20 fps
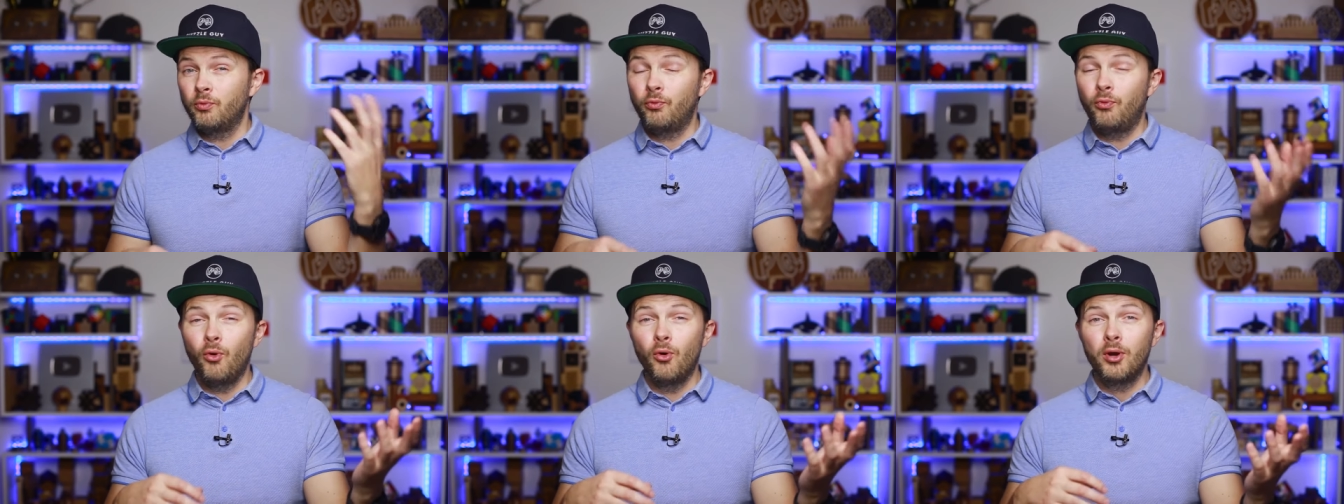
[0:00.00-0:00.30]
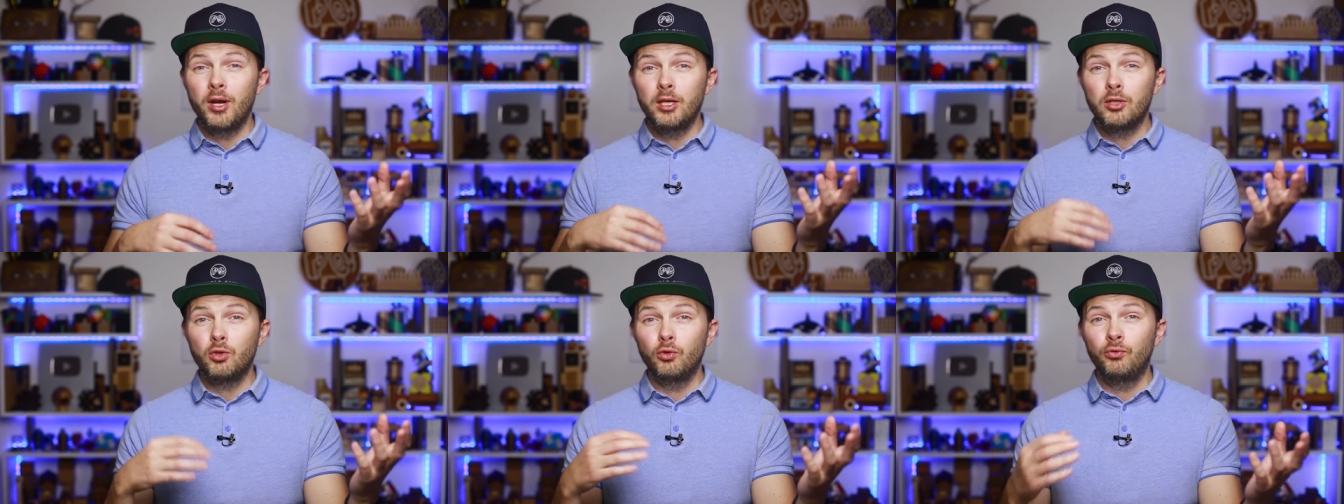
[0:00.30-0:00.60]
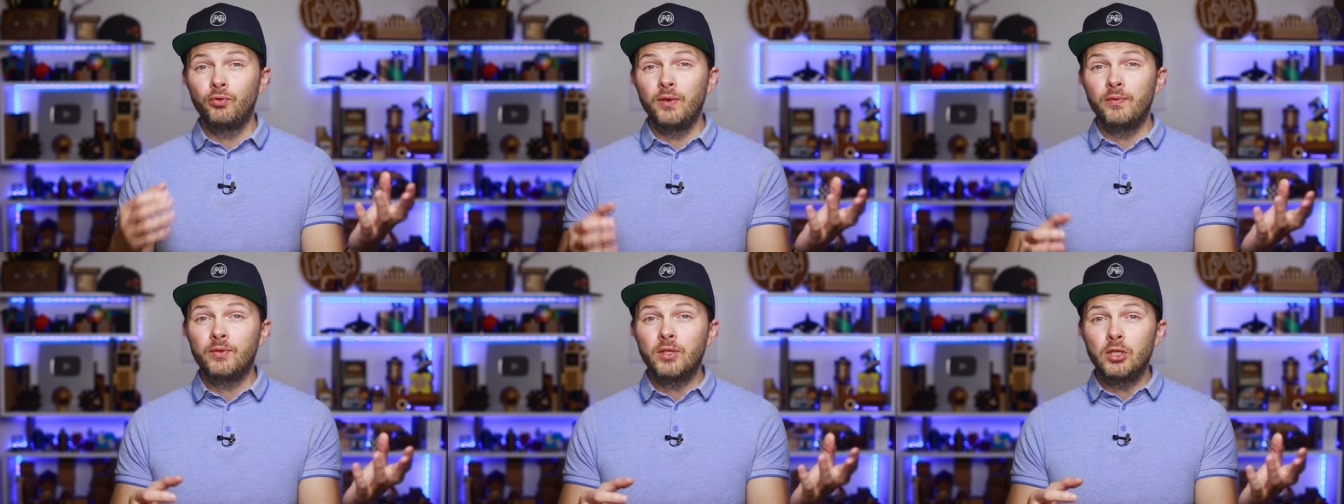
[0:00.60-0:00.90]
40 to
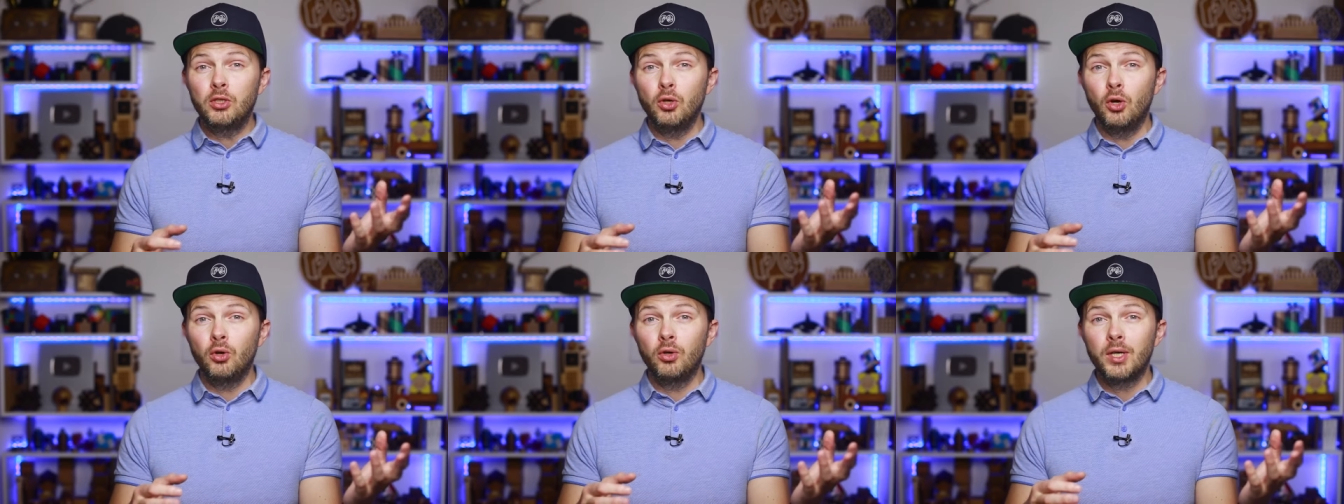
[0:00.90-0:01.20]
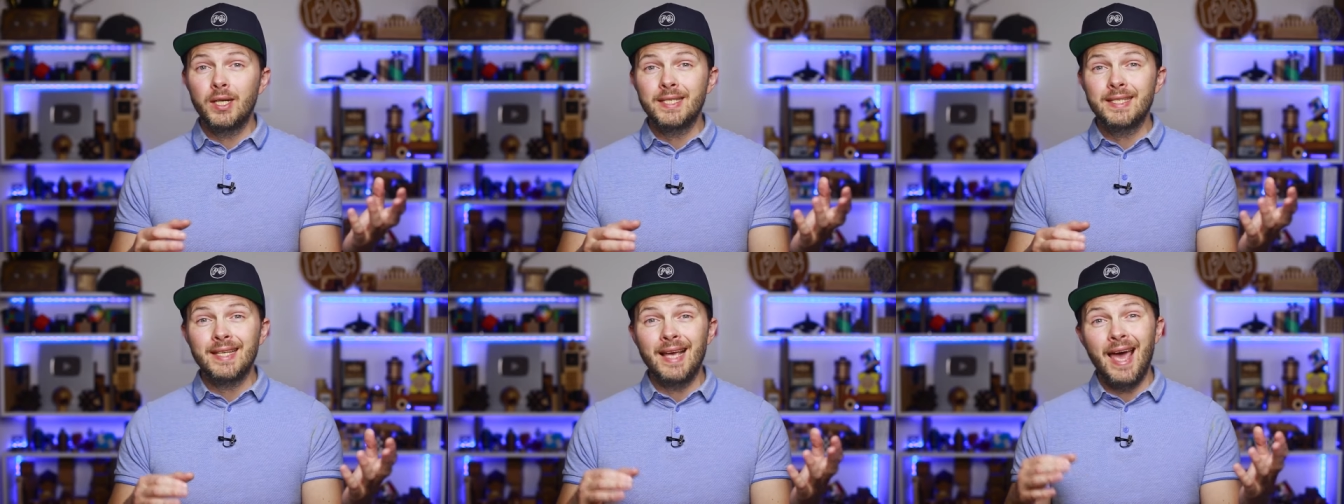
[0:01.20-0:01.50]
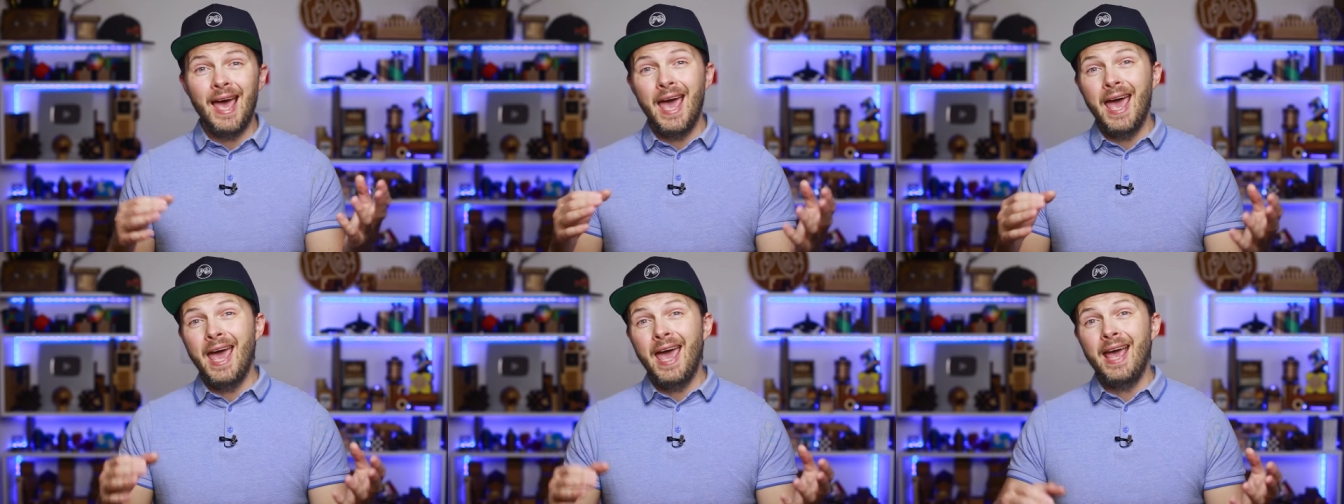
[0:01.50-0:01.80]
50 dollars
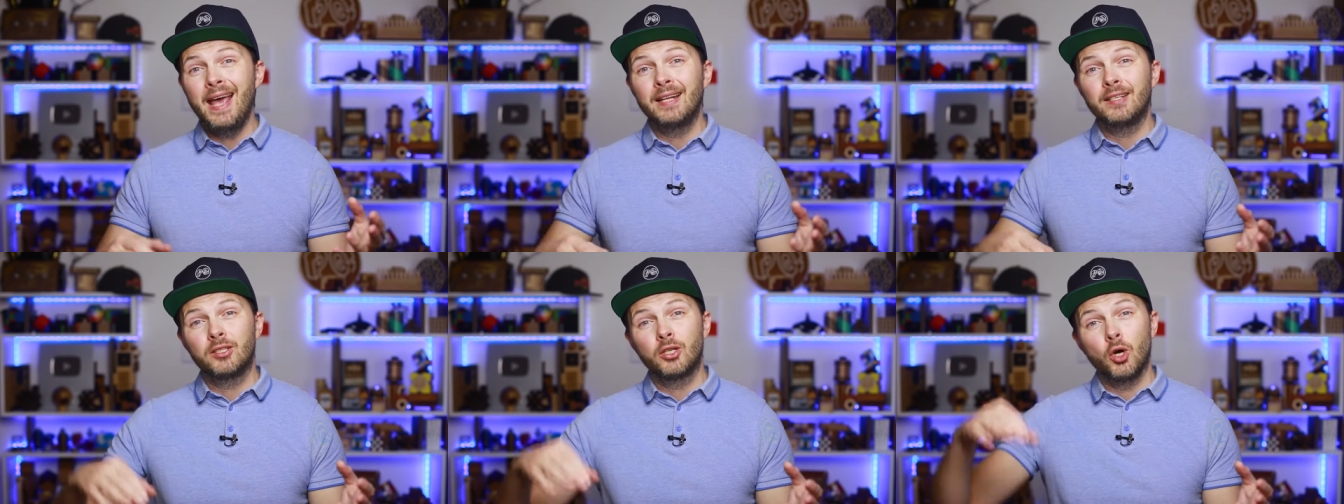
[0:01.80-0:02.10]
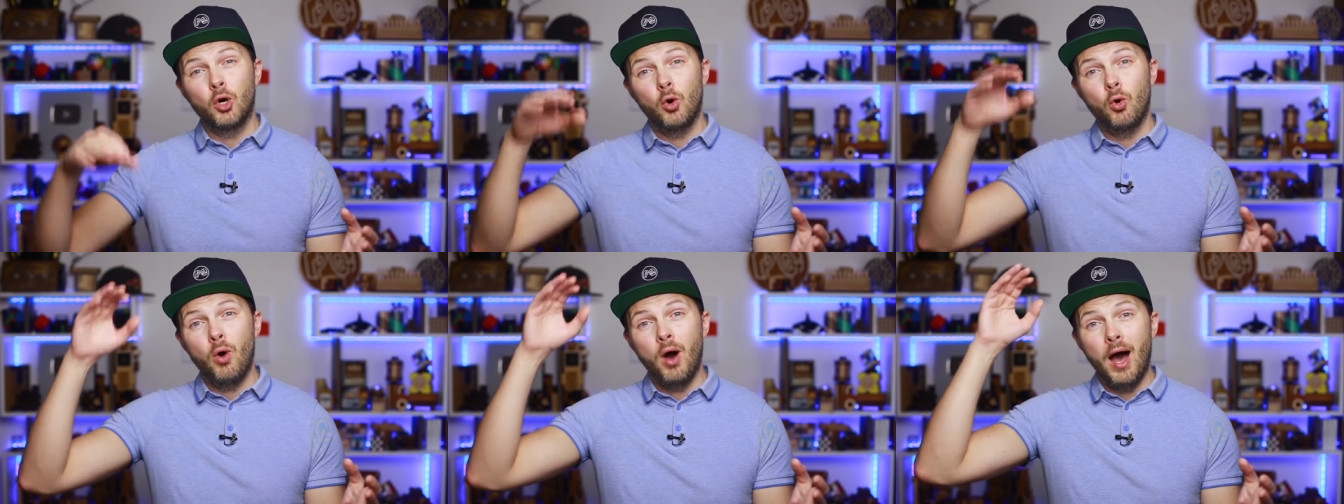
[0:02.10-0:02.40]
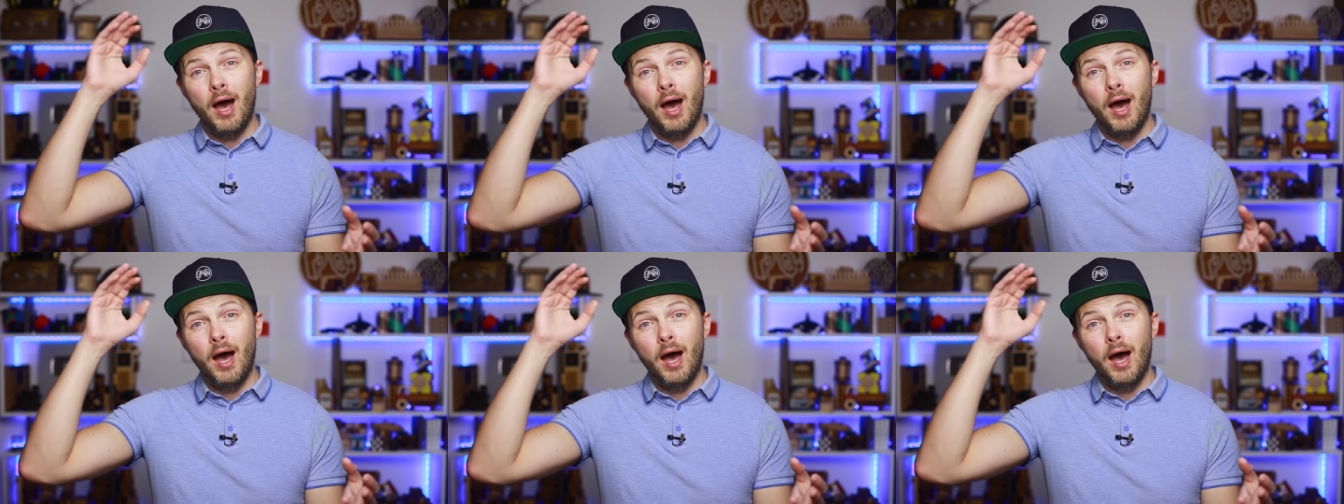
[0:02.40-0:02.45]
and go